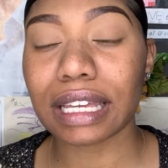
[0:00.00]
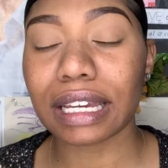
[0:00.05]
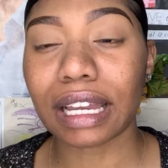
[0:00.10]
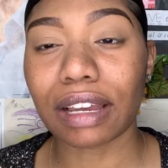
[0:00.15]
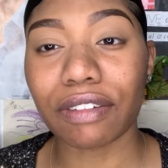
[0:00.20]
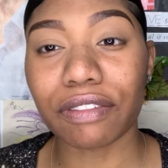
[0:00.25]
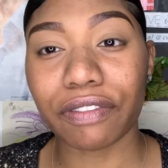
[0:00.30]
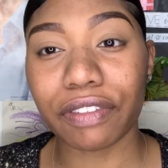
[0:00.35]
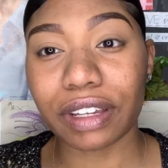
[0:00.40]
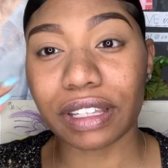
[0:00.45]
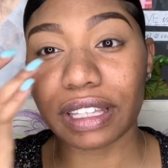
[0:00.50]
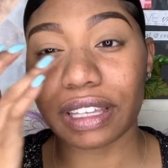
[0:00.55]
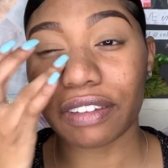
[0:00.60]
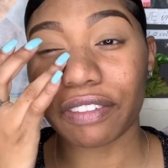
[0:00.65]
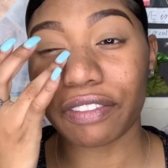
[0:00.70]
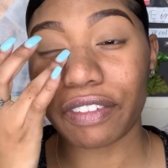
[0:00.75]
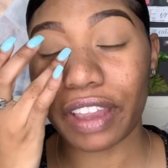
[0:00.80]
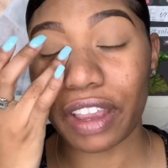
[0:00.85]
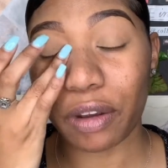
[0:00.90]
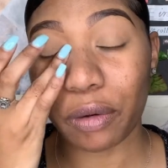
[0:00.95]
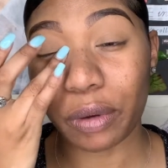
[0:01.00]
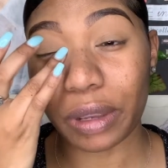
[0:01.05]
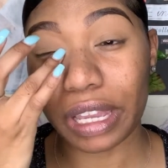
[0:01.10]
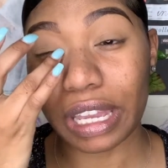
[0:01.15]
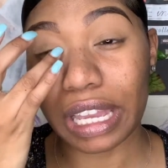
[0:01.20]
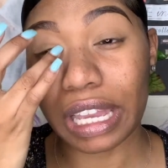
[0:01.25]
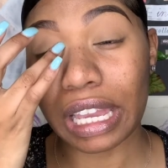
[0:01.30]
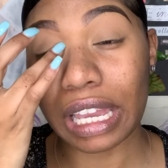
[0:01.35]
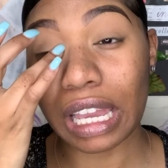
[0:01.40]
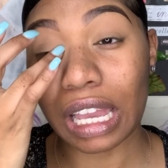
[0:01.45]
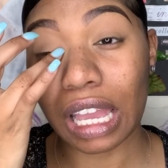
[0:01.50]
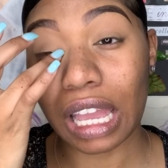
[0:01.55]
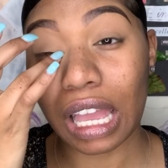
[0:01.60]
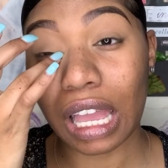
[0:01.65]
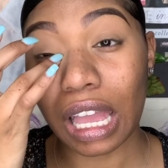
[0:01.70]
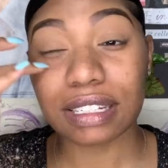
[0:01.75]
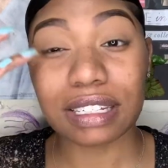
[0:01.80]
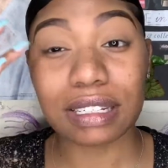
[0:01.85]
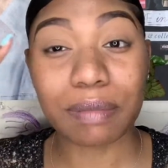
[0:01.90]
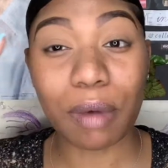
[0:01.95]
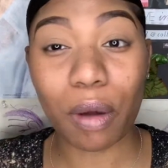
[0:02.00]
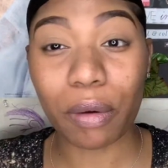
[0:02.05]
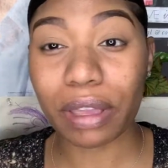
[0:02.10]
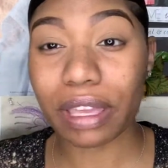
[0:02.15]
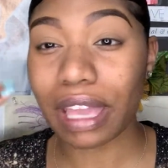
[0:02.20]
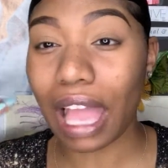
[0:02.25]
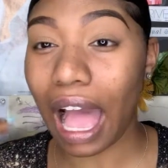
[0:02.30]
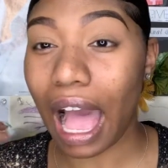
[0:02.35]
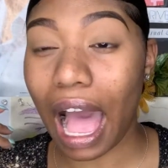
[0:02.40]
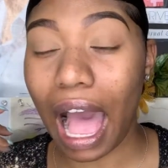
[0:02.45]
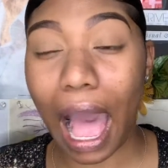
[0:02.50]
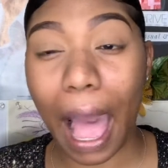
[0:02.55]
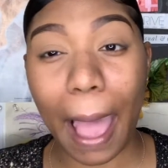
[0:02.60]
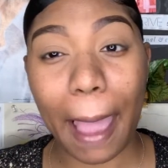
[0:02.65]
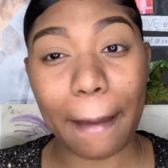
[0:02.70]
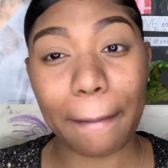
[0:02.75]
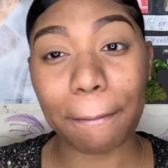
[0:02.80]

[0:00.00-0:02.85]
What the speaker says: I'm feeling very smoky eye,